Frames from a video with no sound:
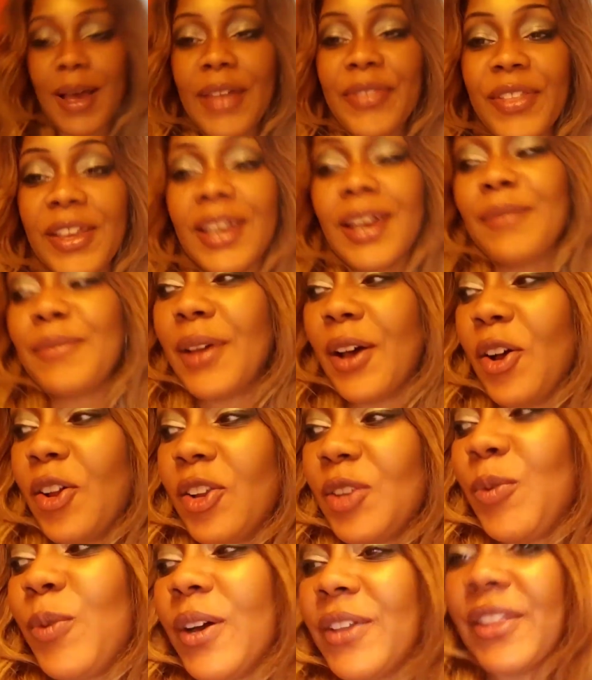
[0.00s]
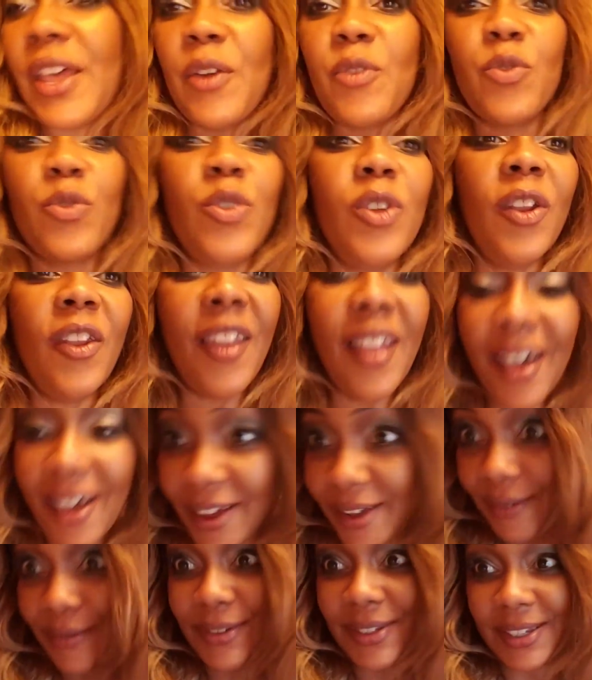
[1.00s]
I think I'm the only one that
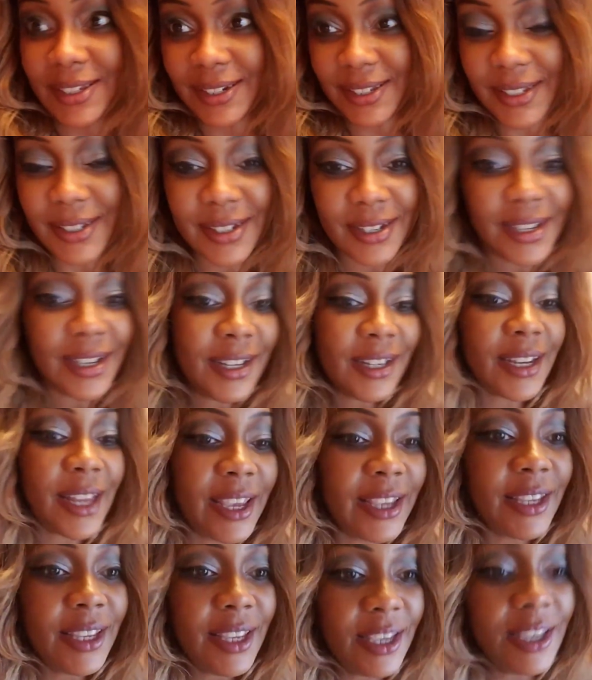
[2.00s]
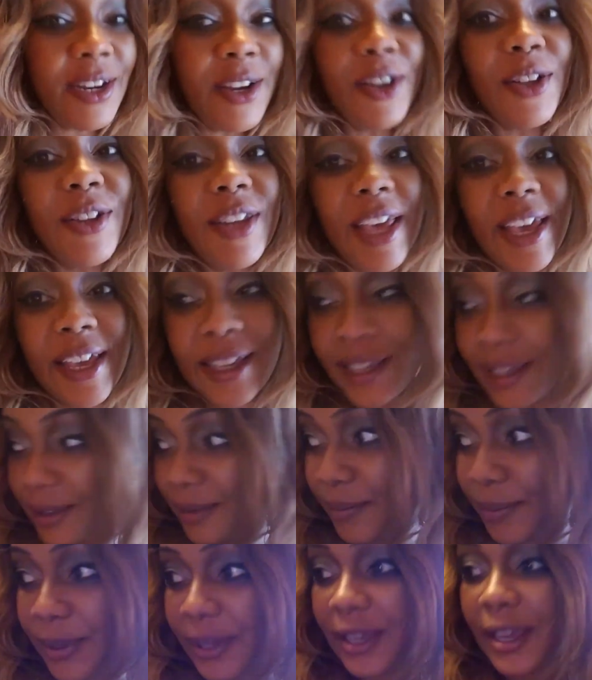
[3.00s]
loves it. Like, Keno like
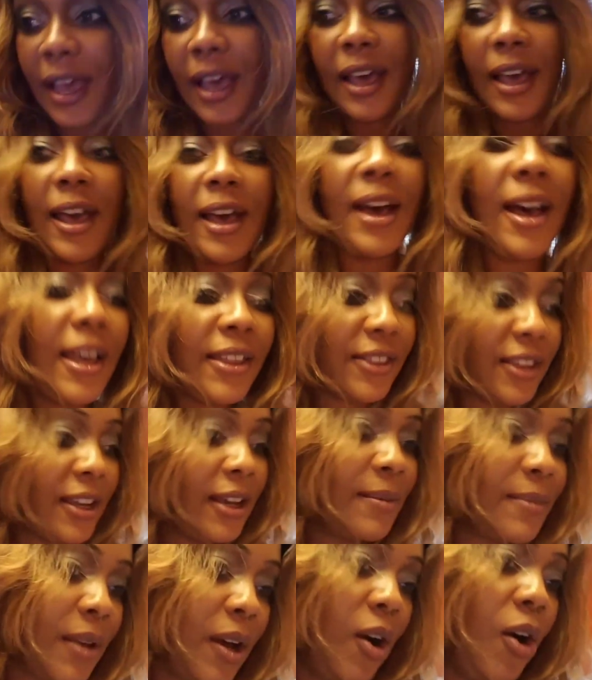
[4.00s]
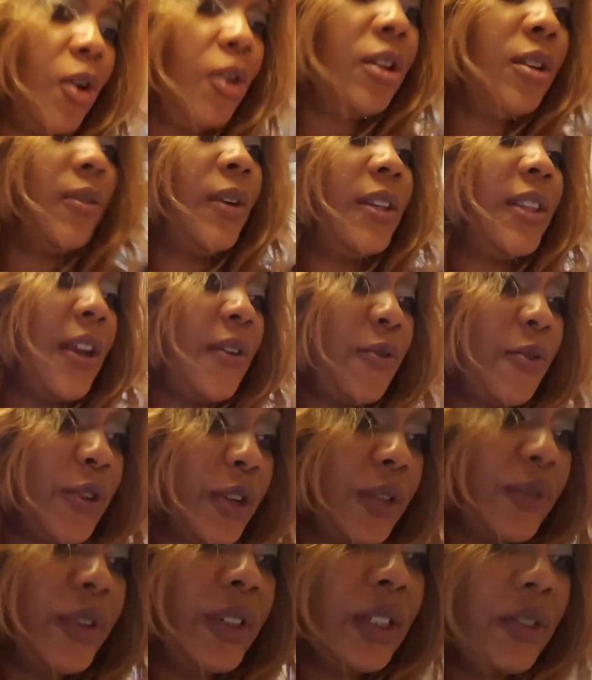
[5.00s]
it, but I think I'm the only one that
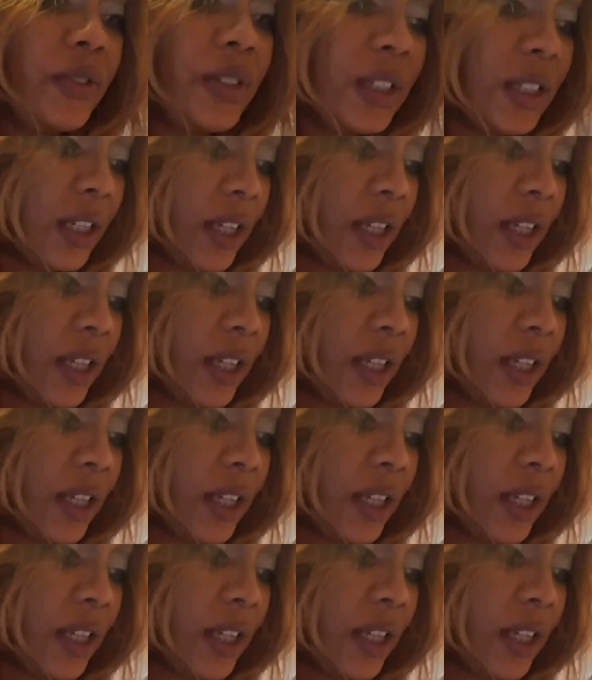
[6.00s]
really, really, really